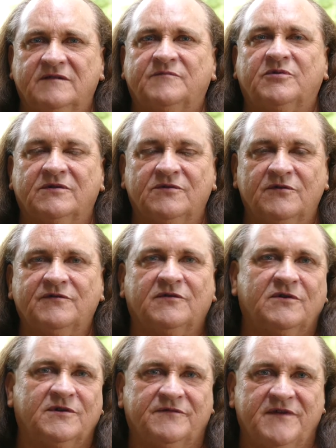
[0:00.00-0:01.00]
I've put an awful
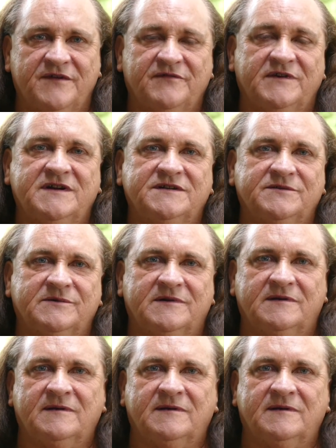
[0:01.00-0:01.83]
lot of effort into it.